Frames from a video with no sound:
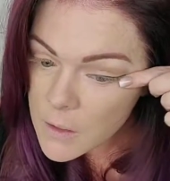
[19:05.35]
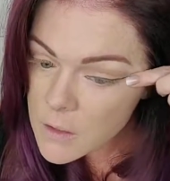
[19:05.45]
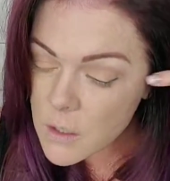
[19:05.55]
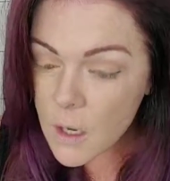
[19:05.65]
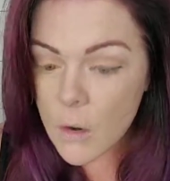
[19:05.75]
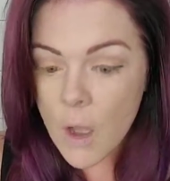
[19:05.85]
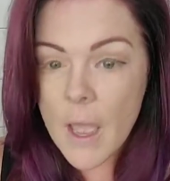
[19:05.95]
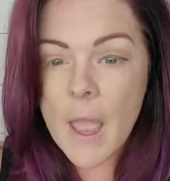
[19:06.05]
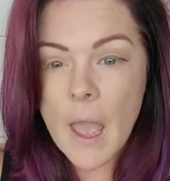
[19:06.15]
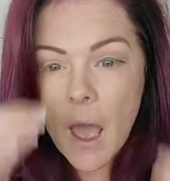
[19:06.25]
So I
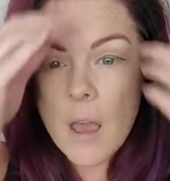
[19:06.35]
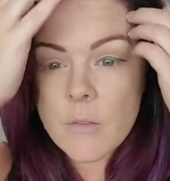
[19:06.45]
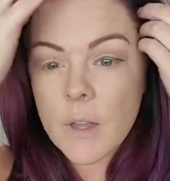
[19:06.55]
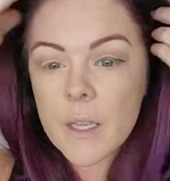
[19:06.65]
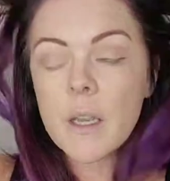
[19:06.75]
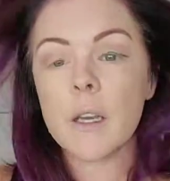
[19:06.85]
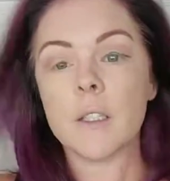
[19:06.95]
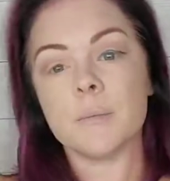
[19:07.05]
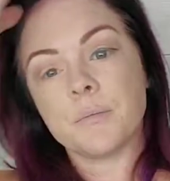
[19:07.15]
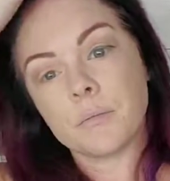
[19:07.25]
have like a